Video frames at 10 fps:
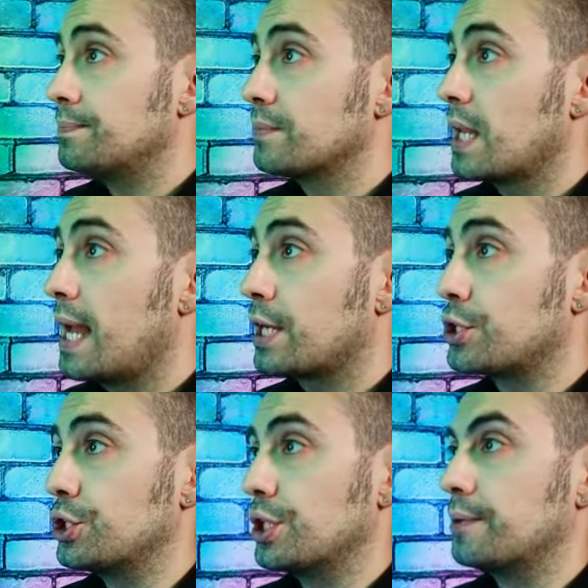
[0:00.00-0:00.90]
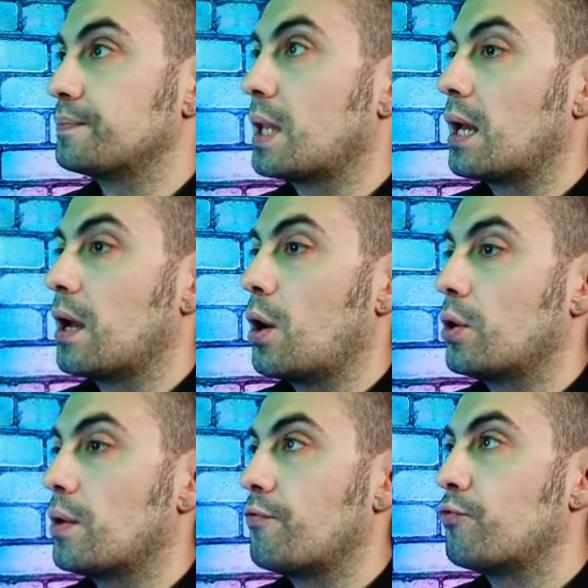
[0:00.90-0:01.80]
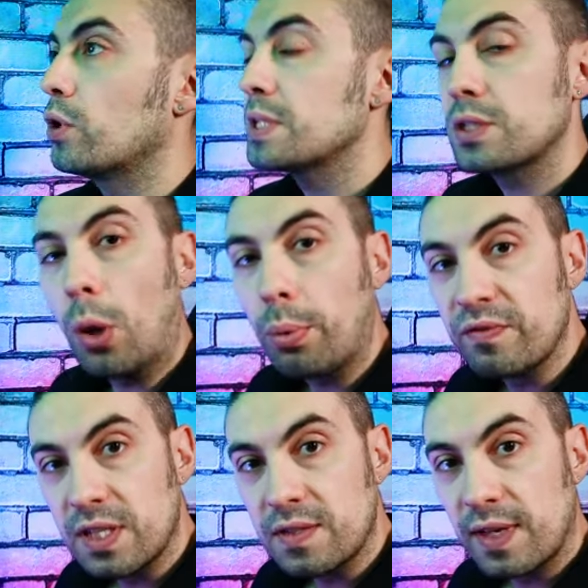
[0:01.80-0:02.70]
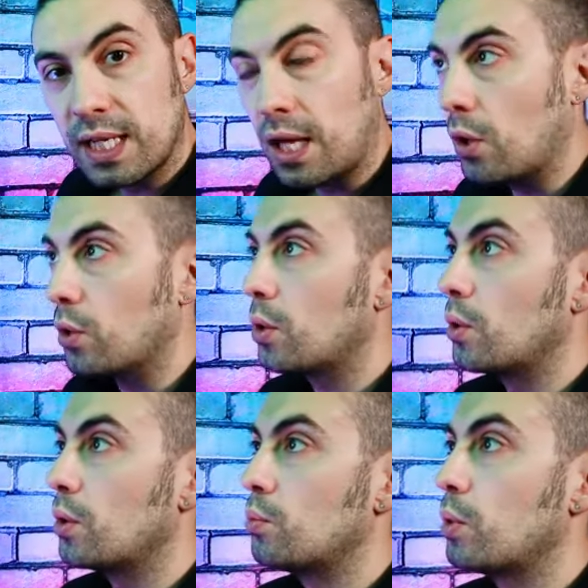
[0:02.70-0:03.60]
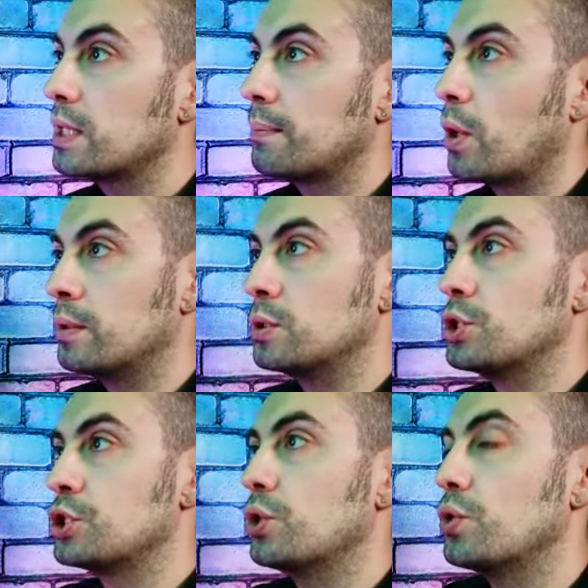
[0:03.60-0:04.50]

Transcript: Axure. For the scope of this video, what I'm going to show you